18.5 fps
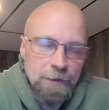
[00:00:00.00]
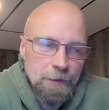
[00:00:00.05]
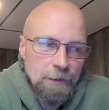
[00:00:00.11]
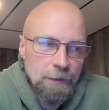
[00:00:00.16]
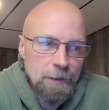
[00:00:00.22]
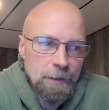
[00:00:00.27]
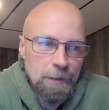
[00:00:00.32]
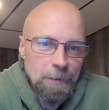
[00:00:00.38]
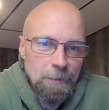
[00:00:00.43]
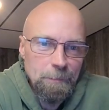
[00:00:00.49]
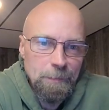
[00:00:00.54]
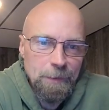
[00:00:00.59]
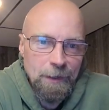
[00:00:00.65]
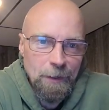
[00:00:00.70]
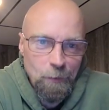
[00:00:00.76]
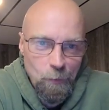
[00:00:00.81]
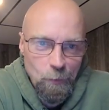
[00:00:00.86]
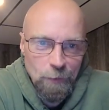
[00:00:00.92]

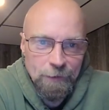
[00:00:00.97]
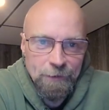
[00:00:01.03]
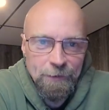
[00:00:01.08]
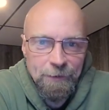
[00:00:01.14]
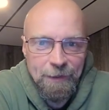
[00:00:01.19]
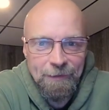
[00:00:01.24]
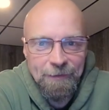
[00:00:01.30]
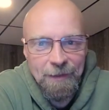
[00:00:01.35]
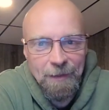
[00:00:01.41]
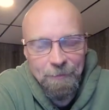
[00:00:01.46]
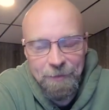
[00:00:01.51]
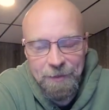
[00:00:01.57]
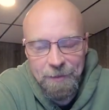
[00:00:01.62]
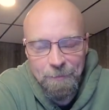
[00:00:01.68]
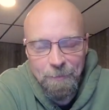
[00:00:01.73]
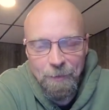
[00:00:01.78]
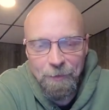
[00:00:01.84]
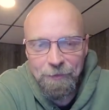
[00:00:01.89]
but I'll warn you, anytime you
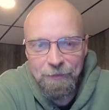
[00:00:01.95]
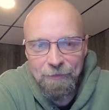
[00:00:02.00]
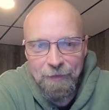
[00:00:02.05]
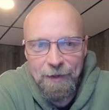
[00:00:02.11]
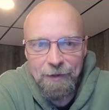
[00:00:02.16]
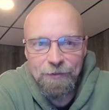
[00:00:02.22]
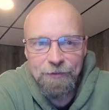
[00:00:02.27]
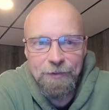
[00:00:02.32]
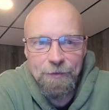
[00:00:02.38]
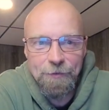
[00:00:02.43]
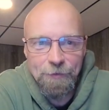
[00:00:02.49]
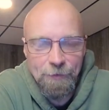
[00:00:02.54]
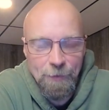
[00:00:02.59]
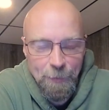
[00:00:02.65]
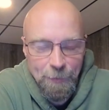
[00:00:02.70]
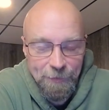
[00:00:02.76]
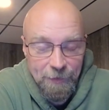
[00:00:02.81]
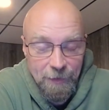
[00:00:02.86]
get a burst of energy, there's
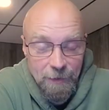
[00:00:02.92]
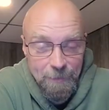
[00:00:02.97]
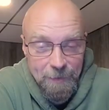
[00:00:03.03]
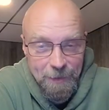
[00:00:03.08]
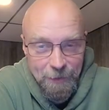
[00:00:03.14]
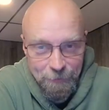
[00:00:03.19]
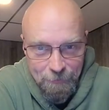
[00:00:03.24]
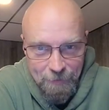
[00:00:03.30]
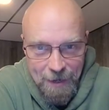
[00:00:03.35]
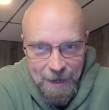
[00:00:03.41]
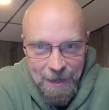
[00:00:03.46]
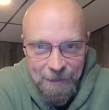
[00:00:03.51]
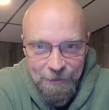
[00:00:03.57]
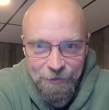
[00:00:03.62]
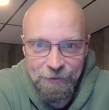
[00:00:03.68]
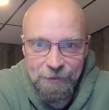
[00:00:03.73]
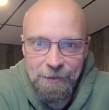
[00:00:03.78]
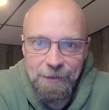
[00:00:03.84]
always going to be a
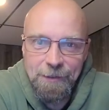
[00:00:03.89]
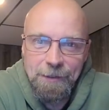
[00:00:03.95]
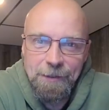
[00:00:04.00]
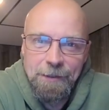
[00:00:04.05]
crash.